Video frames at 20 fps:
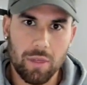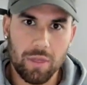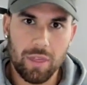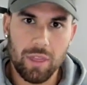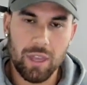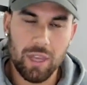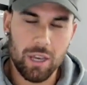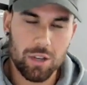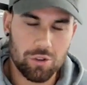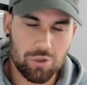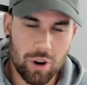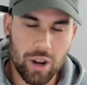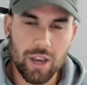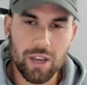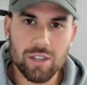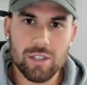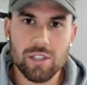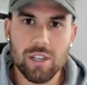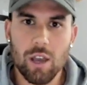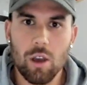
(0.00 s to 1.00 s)
the
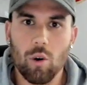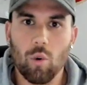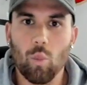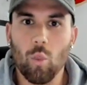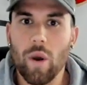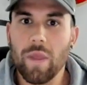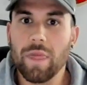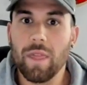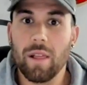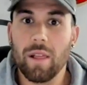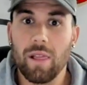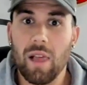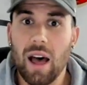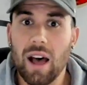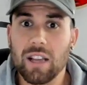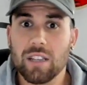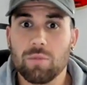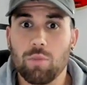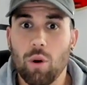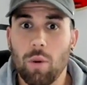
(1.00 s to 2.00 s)
address when the
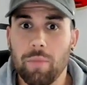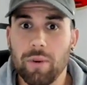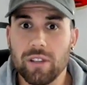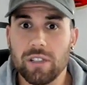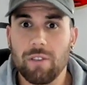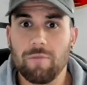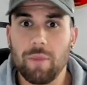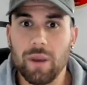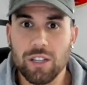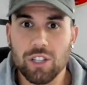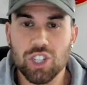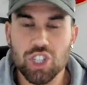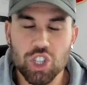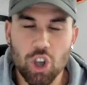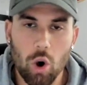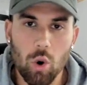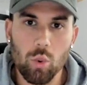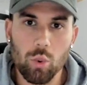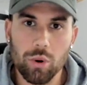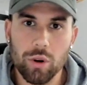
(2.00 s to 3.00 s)
last properties have been
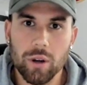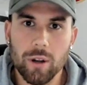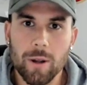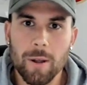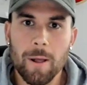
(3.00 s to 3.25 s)
sold.